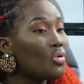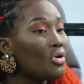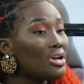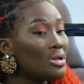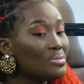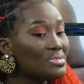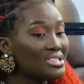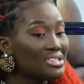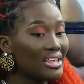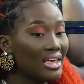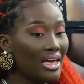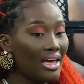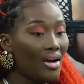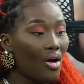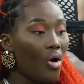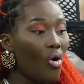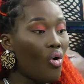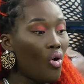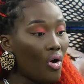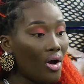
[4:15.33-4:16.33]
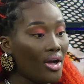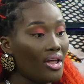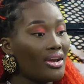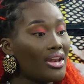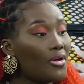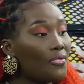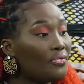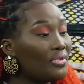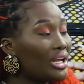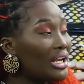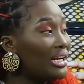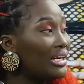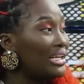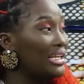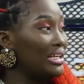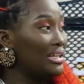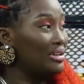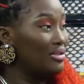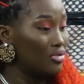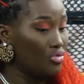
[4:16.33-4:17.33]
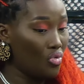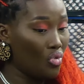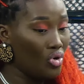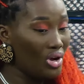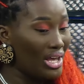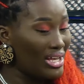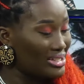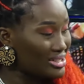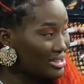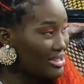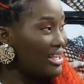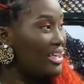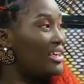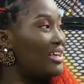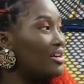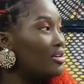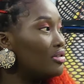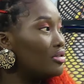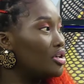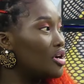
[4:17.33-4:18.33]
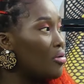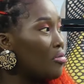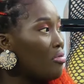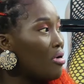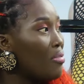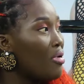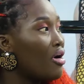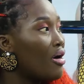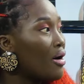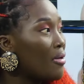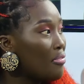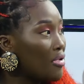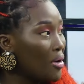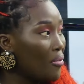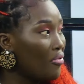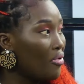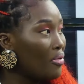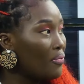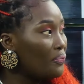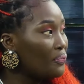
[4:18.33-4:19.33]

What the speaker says: When you say, oh boy, definitely, who is single? Oh, we have a problem.